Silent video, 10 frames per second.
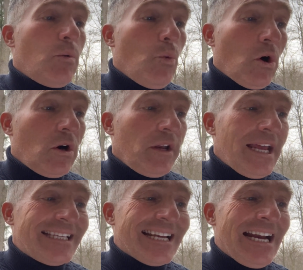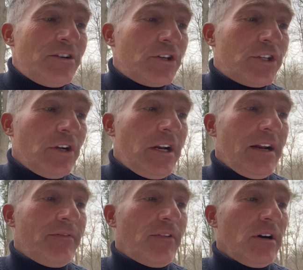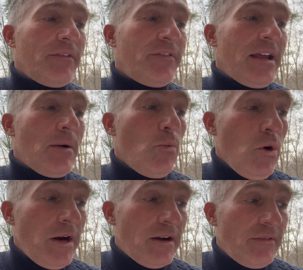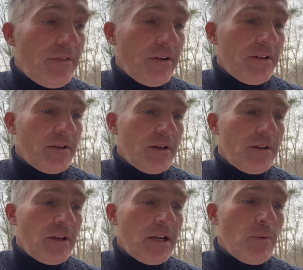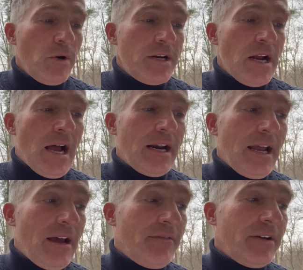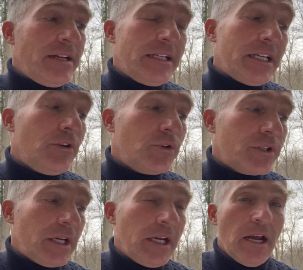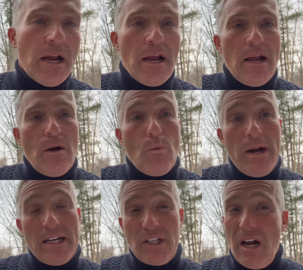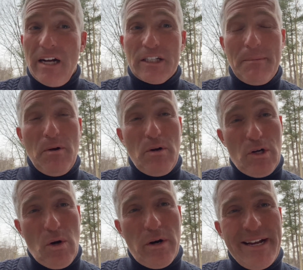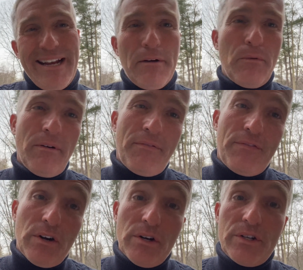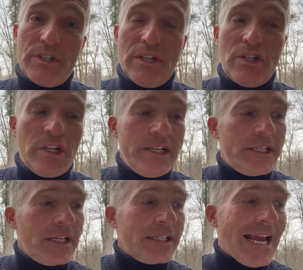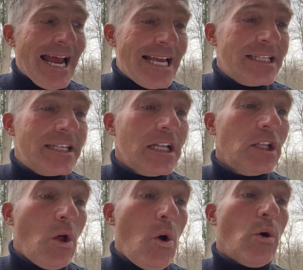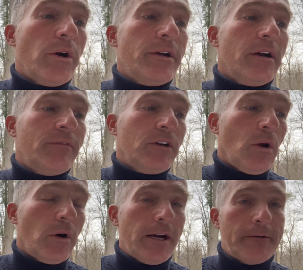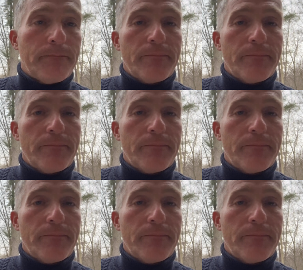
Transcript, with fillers: world has understood it for if they would have they would not have and it's interesting when it talks about glory it refers to jesus as the lord of glory